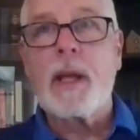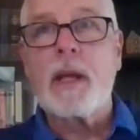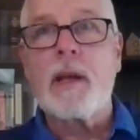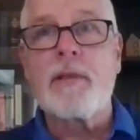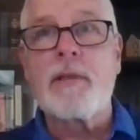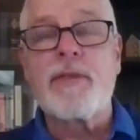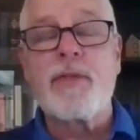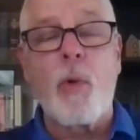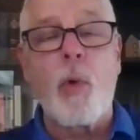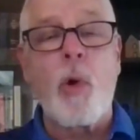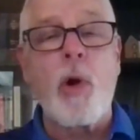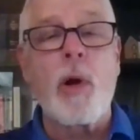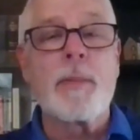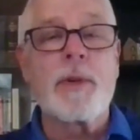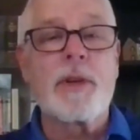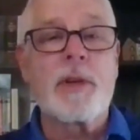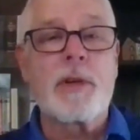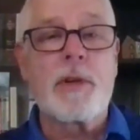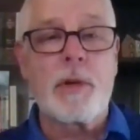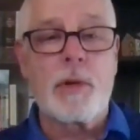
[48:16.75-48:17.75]

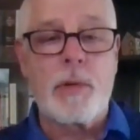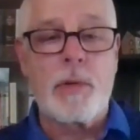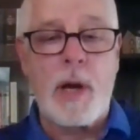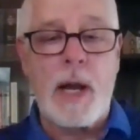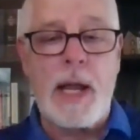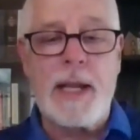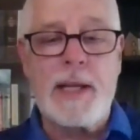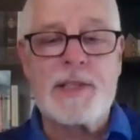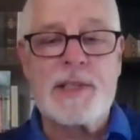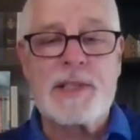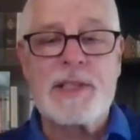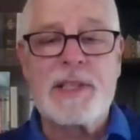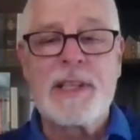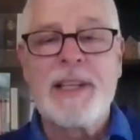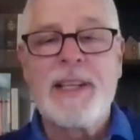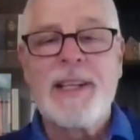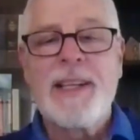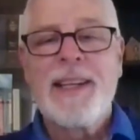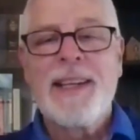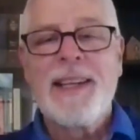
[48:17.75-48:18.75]
conformed to Christ,
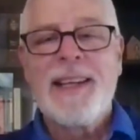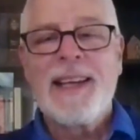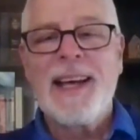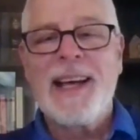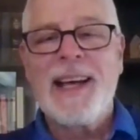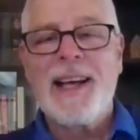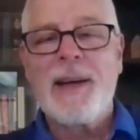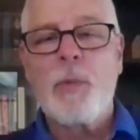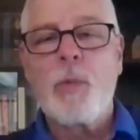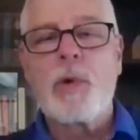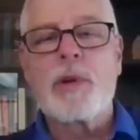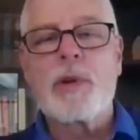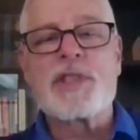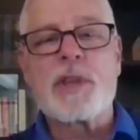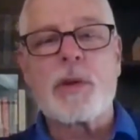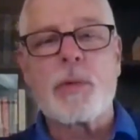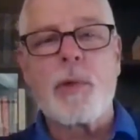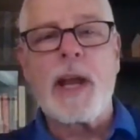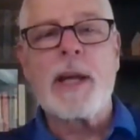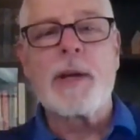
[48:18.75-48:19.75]
we're
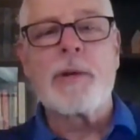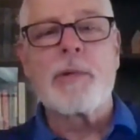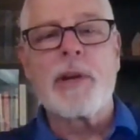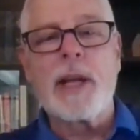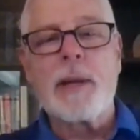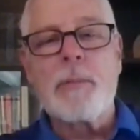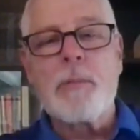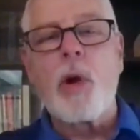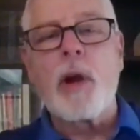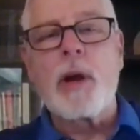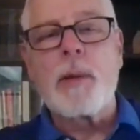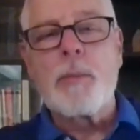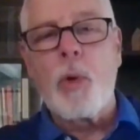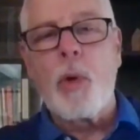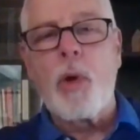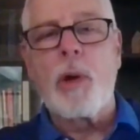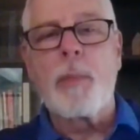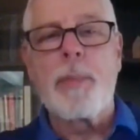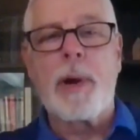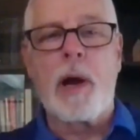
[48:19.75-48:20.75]
surrendering more
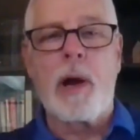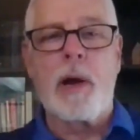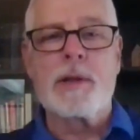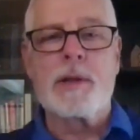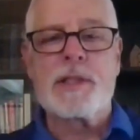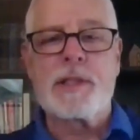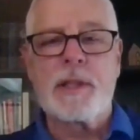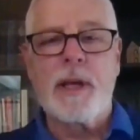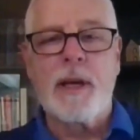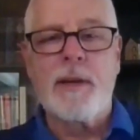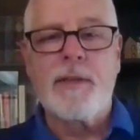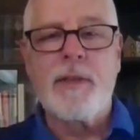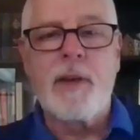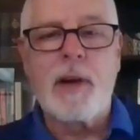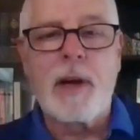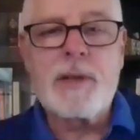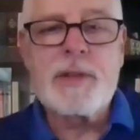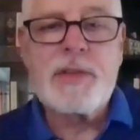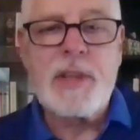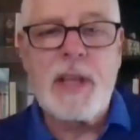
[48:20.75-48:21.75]
and more parts of
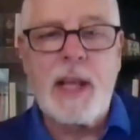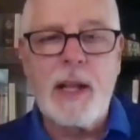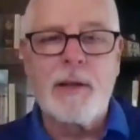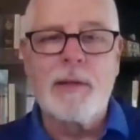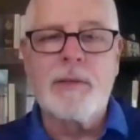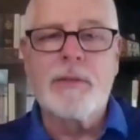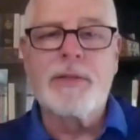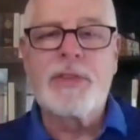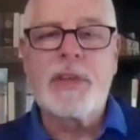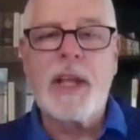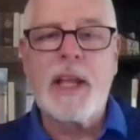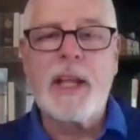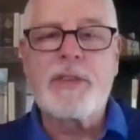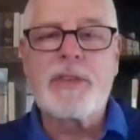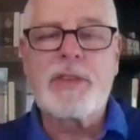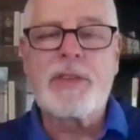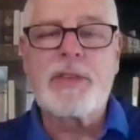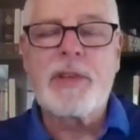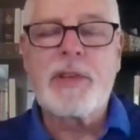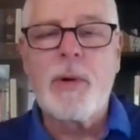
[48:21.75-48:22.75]
ourselves.
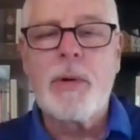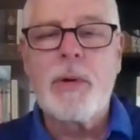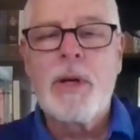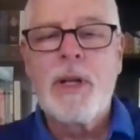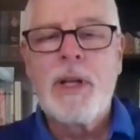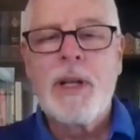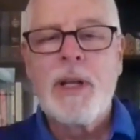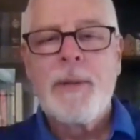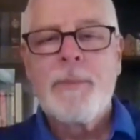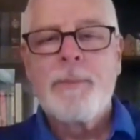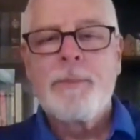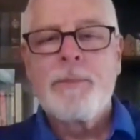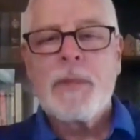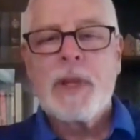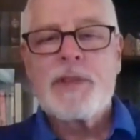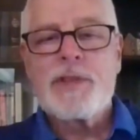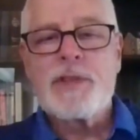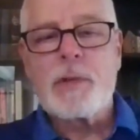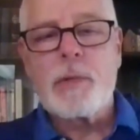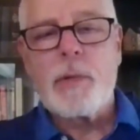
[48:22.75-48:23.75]
And so
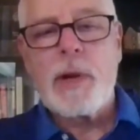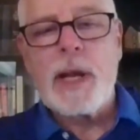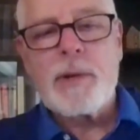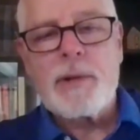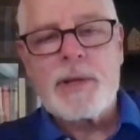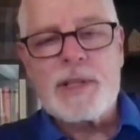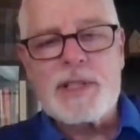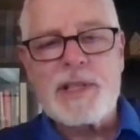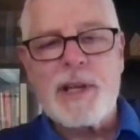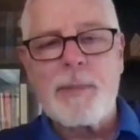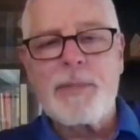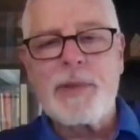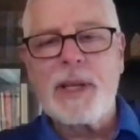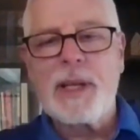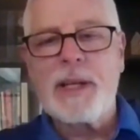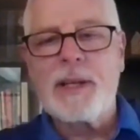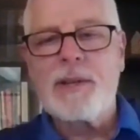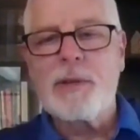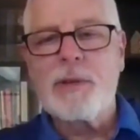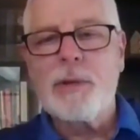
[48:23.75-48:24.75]
surrender is
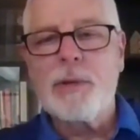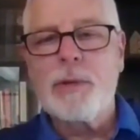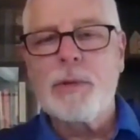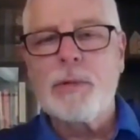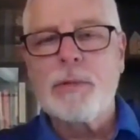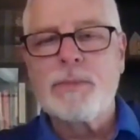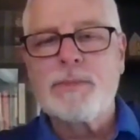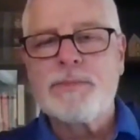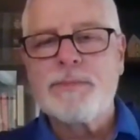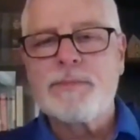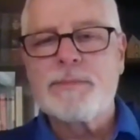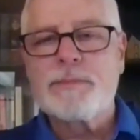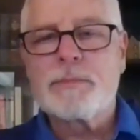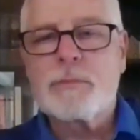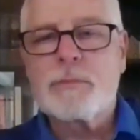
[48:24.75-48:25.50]
something to